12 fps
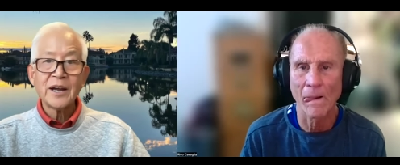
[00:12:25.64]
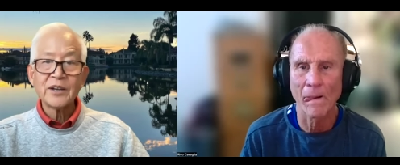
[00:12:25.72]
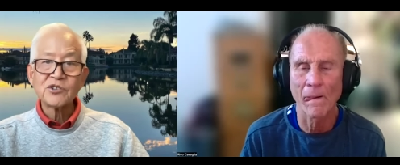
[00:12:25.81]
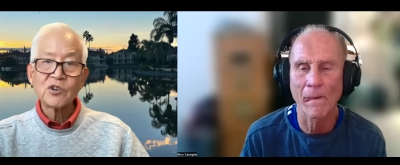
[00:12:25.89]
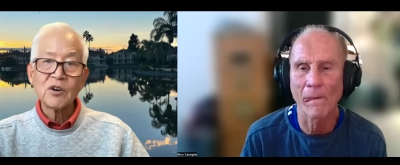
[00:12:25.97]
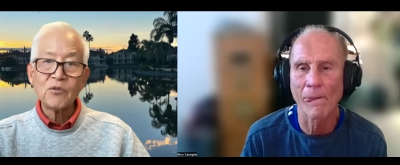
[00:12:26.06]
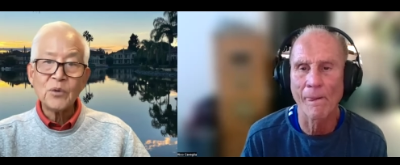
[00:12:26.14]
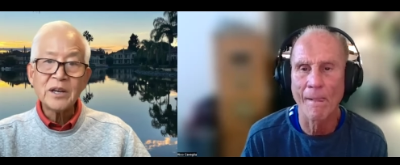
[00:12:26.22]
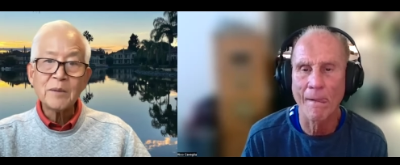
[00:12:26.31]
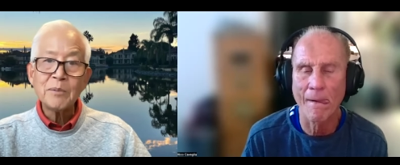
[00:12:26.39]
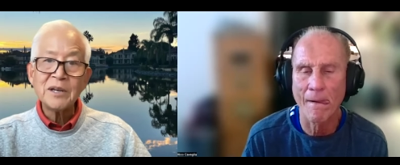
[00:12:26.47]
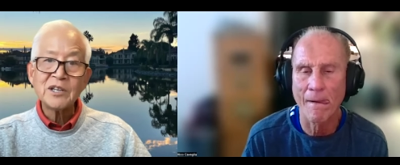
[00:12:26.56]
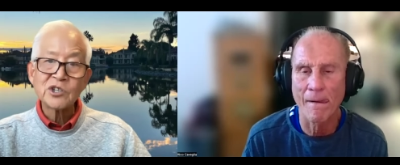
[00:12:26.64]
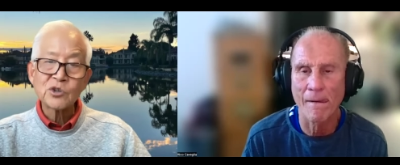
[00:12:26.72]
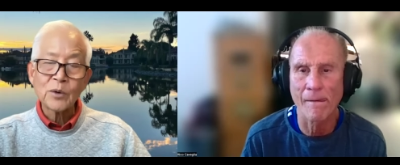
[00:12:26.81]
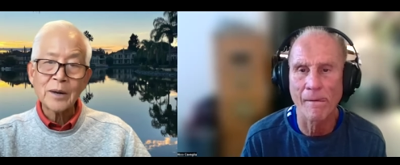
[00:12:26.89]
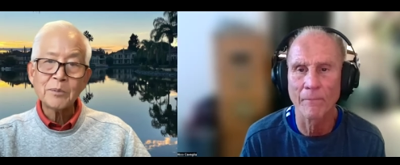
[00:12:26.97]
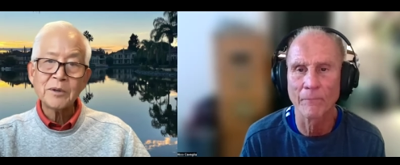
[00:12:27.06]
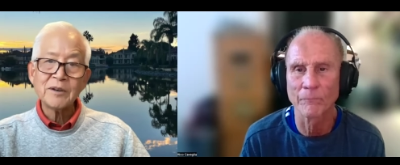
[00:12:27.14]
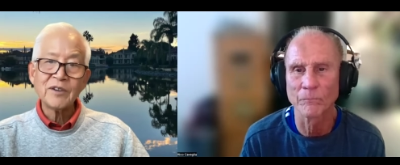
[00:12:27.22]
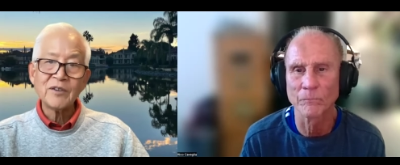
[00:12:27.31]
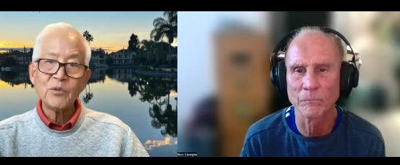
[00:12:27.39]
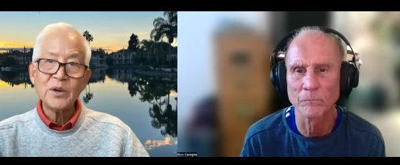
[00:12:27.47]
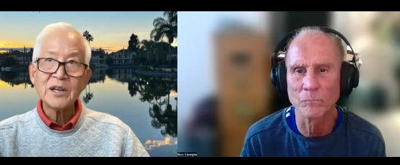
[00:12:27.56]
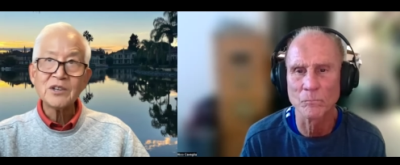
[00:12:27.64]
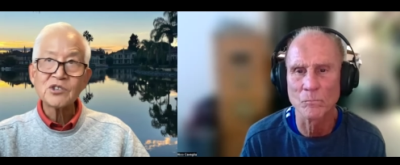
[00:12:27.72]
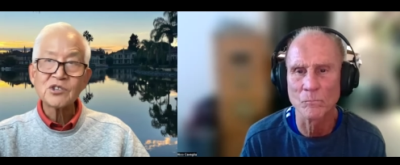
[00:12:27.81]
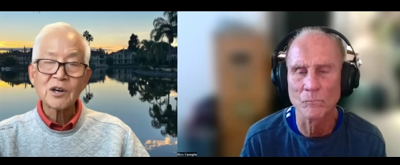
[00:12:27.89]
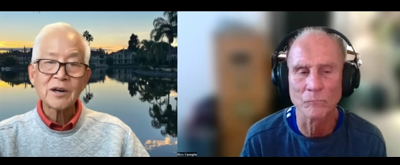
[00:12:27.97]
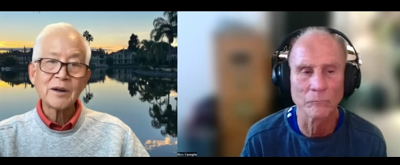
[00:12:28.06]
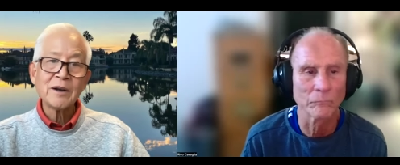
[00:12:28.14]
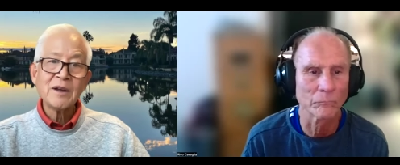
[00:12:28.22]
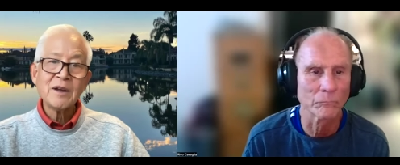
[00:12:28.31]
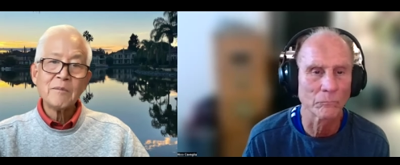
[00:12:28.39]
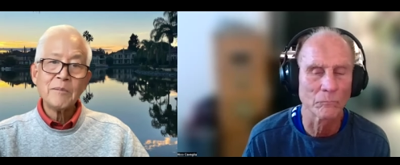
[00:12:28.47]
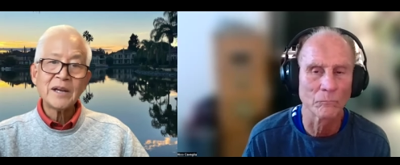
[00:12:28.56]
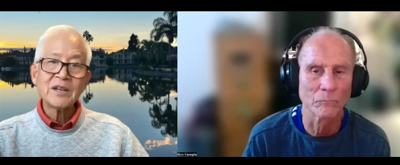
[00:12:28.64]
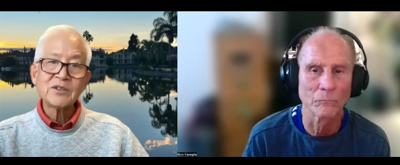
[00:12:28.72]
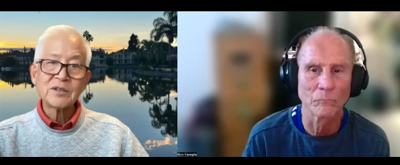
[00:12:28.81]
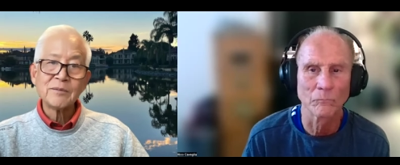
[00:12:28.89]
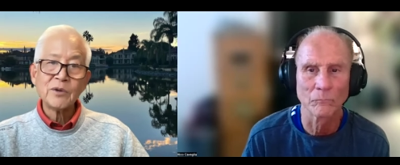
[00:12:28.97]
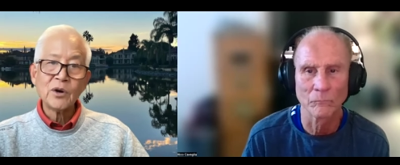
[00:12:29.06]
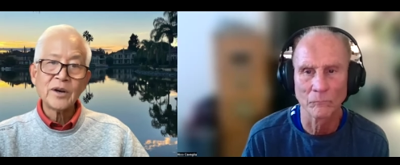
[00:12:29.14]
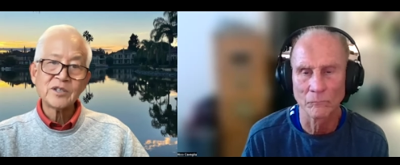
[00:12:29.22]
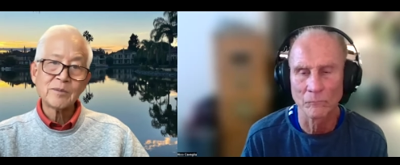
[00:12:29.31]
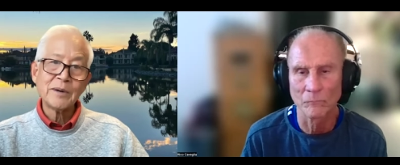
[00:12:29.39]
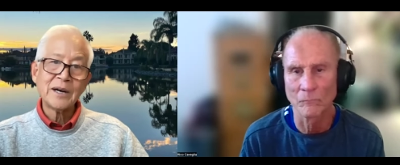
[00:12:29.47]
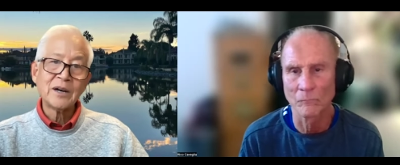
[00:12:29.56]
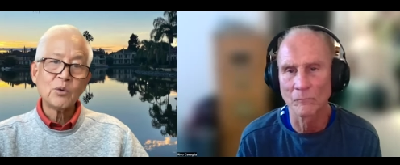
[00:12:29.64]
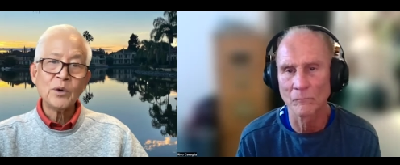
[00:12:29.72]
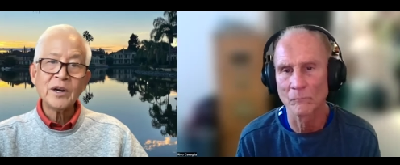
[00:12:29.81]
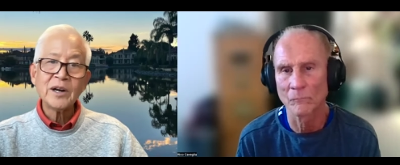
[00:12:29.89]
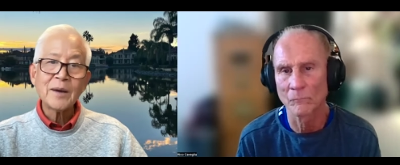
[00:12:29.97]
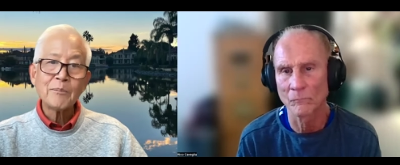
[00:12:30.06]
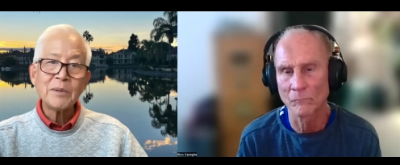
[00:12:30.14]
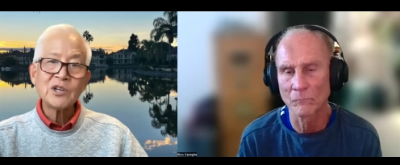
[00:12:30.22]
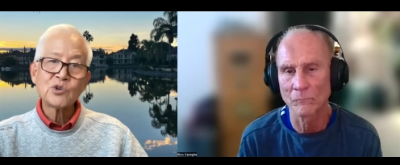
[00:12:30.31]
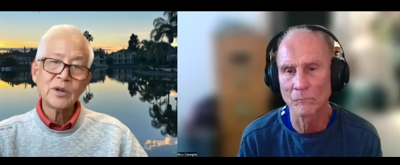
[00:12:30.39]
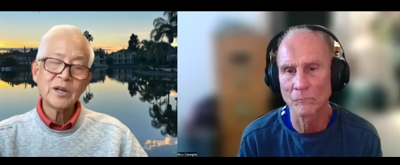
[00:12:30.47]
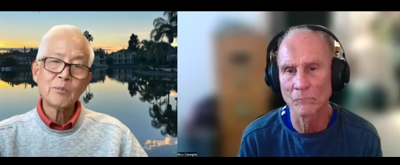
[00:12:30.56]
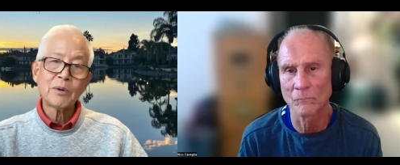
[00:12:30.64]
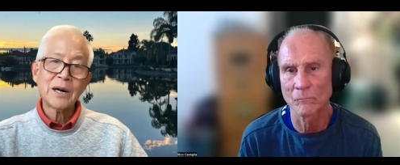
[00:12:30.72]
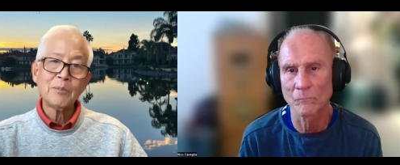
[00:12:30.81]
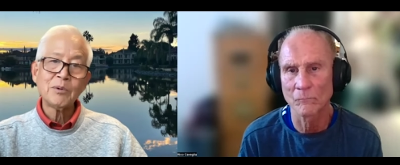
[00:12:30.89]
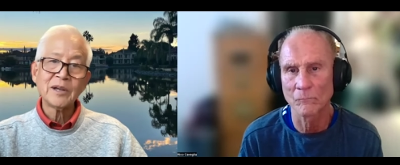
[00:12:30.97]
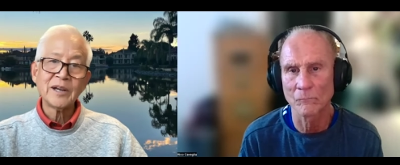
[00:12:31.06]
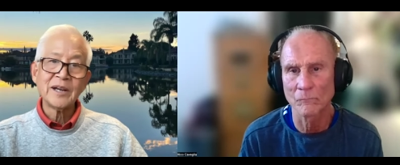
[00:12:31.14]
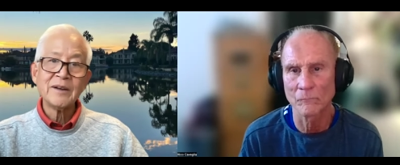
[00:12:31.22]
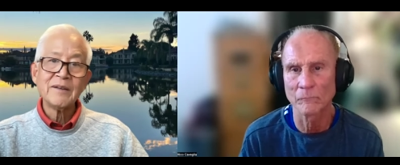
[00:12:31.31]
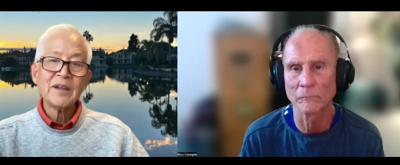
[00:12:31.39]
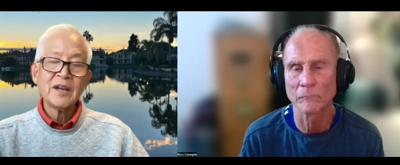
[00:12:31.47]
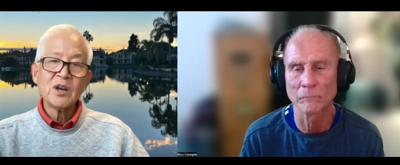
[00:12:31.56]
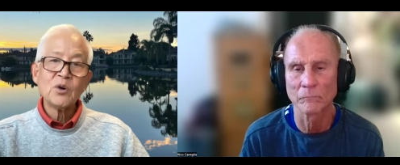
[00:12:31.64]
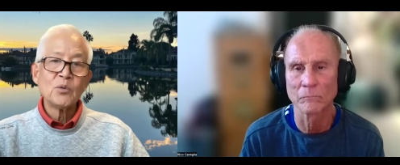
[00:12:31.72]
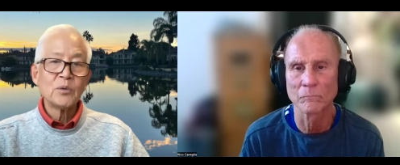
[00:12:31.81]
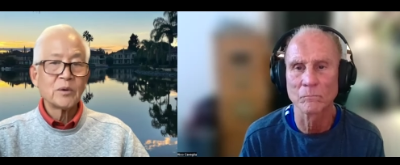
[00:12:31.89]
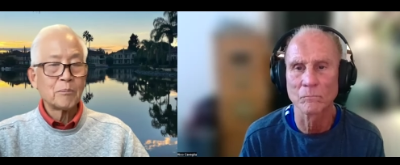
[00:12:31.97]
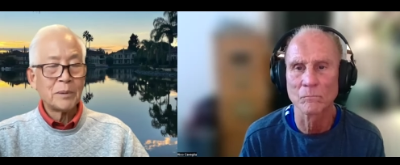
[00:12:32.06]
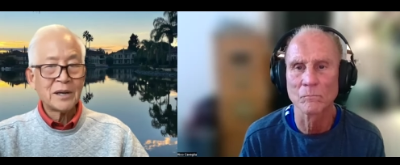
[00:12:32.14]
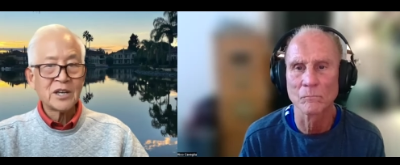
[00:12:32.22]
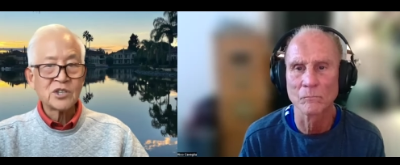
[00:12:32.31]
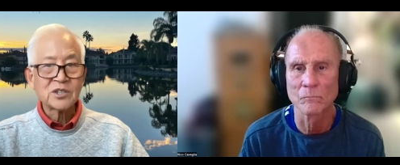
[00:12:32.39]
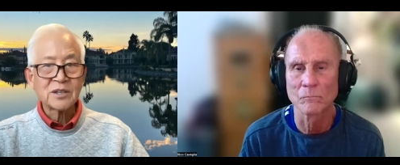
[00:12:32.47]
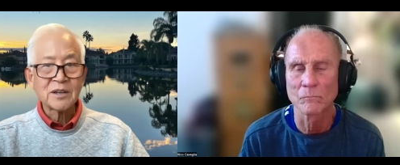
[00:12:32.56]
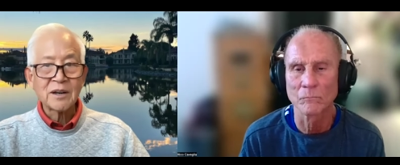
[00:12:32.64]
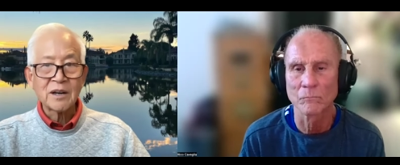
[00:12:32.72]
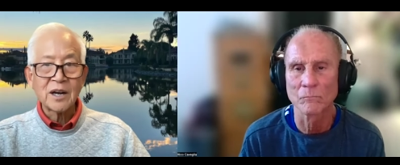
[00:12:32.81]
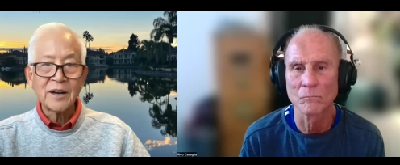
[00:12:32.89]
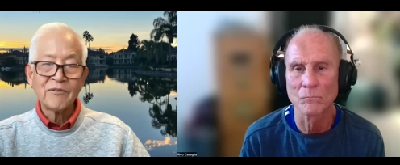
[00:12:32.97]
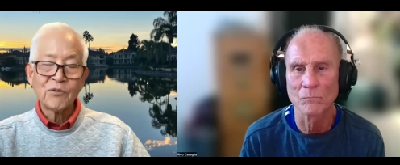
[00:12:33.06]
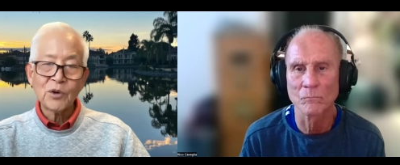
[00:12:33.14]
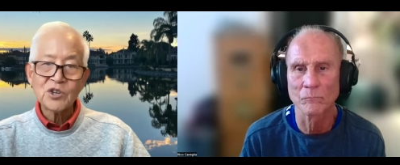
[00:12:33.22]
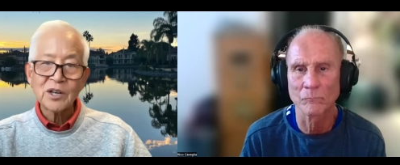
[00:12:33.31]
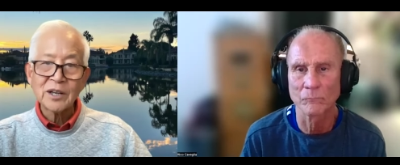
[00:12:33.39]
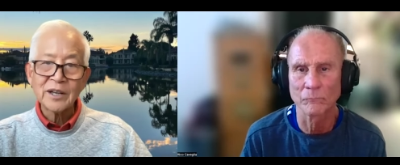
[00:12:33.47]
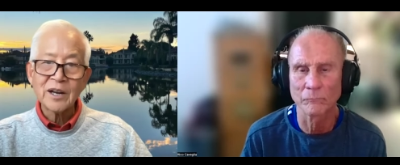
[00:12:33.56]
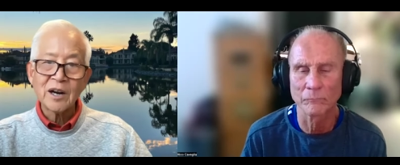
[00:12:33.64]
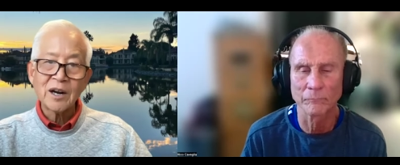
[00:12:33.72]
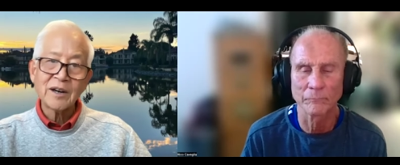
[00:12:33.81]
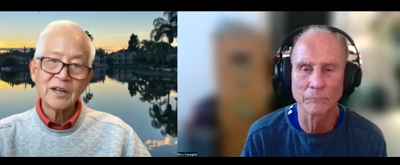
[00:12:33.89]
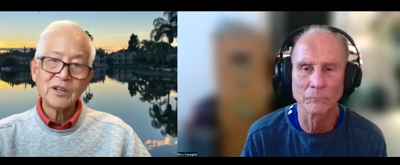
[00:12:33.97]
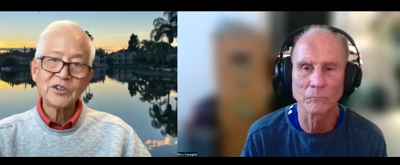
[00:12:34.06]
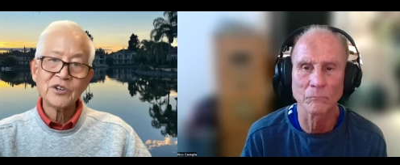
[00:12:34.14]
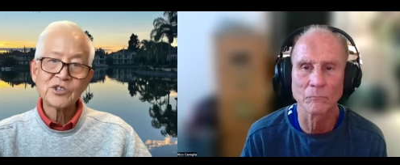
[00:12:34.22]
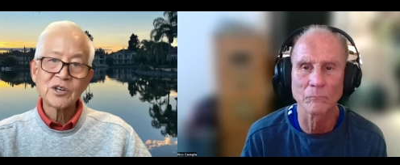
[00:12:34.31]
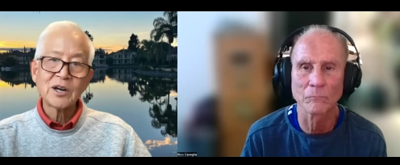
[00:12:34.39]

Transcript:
Speaker 1: And so if we can be disruptive, if we can start making some noise about we're not being treated properly because unfortunately our elders